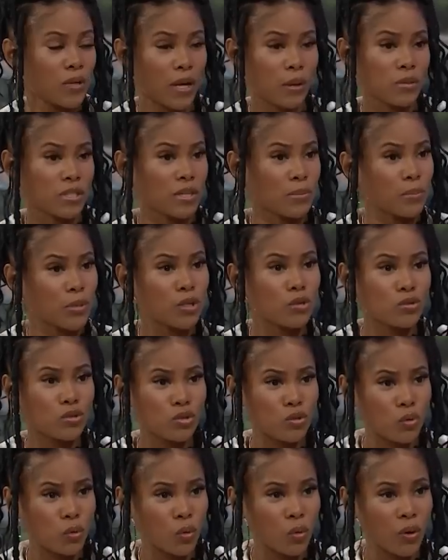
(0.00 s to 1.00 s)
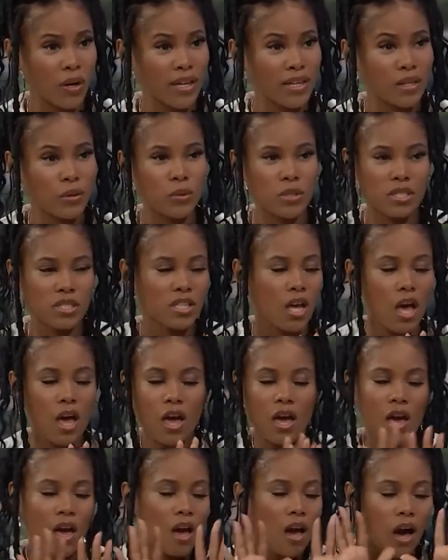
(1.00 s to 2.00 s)
when I was in middle school, and it was
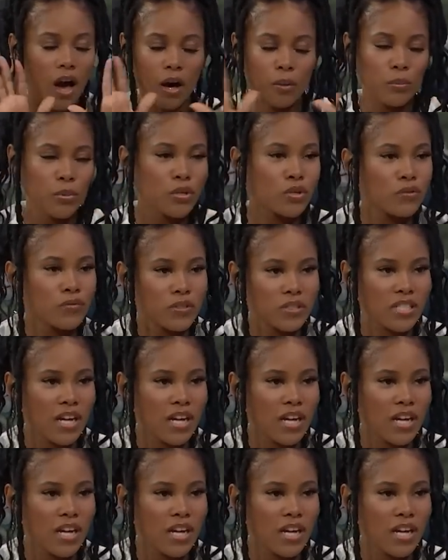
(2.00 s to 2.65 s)
a beautiful